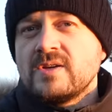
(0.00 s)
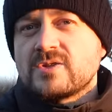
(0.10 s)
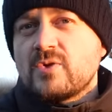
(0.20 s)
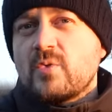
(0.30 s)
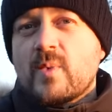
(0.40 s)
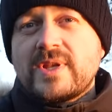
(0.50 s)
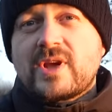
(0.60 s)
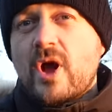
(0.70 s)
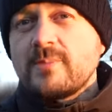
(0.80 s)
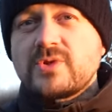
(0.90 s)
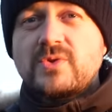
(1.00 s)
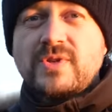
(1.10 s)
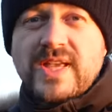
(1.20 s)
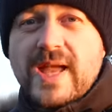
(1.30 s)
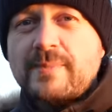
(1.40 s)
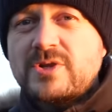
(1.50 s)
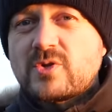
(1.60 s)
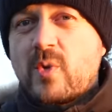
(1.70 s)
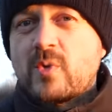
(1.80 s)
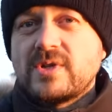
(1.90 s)
So when it comes to the image
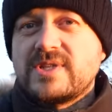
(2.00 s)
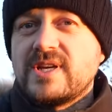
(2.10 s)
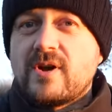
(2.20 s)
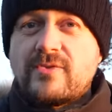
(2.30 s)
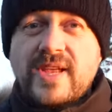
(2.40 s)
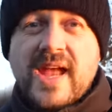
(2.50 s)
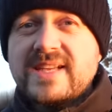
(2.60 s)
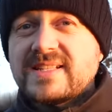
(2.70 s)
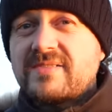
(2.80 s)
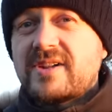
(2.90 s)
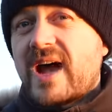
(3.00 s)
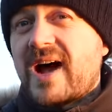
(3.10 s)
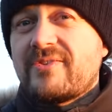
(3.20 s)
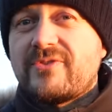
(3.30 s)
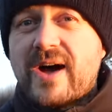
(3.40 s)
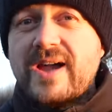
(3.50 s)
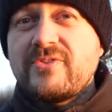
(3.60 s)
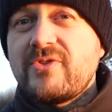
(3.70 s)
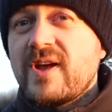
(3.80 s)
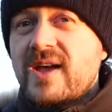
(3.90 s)
quality of the
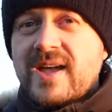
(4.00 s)
A7R5,